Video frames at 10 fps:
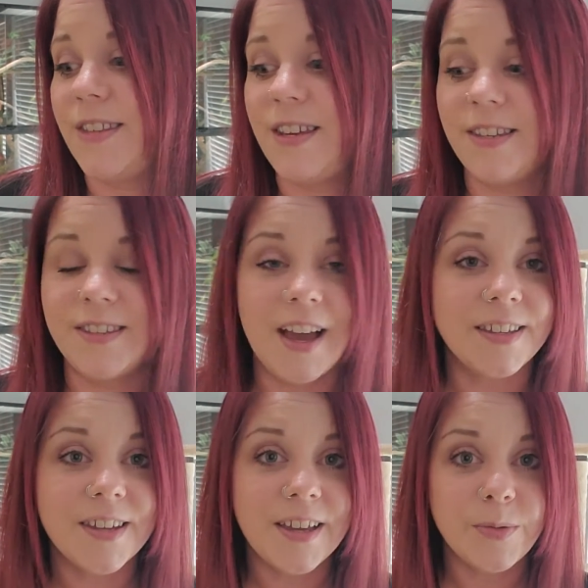the
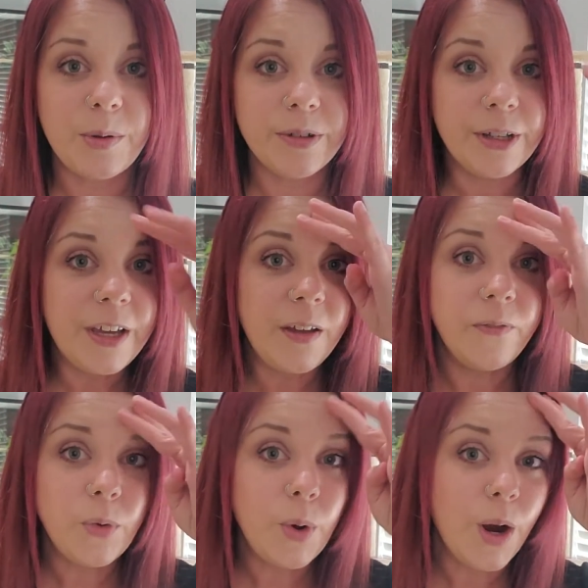exact size we were looking
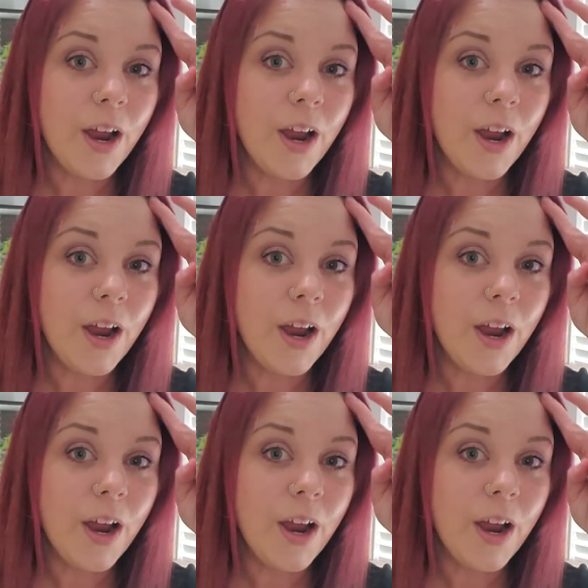for.